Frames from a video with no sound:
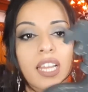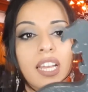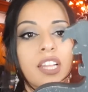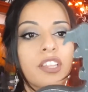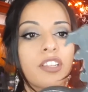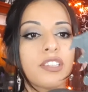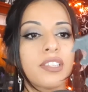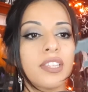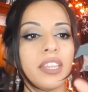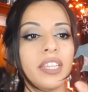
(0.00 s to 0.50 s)

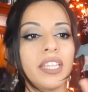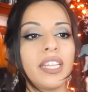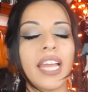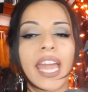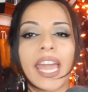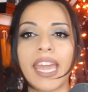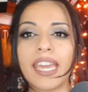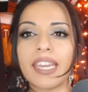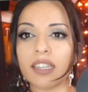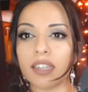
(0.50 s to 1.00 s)
There's nothing to
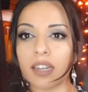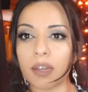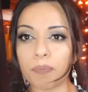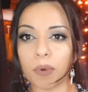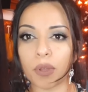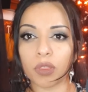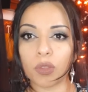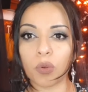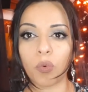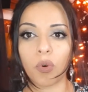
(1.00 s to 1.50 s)
hang it up
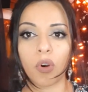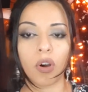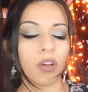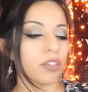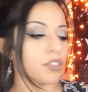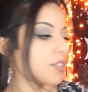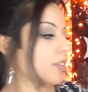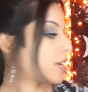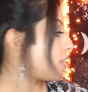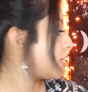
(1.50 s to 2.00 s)
on the
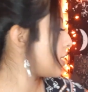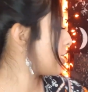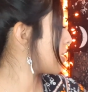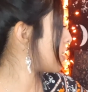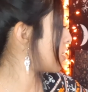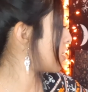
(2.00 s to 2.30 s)
wall, so I think it